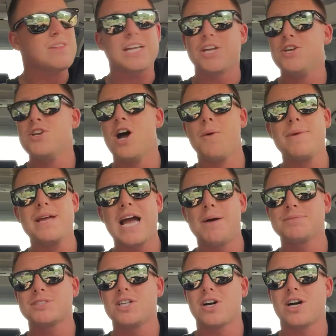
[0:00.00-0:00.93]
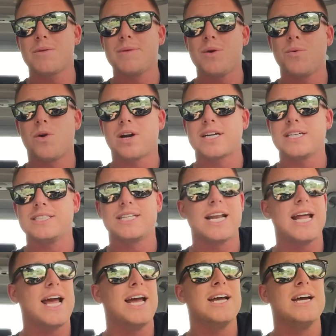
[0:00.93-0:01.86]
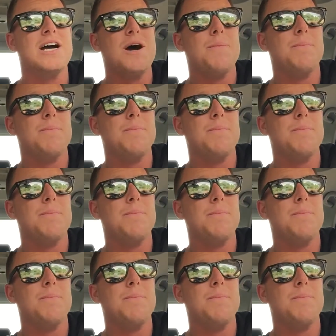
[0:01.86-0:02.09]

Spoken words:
you know me, I'm still going to be working today,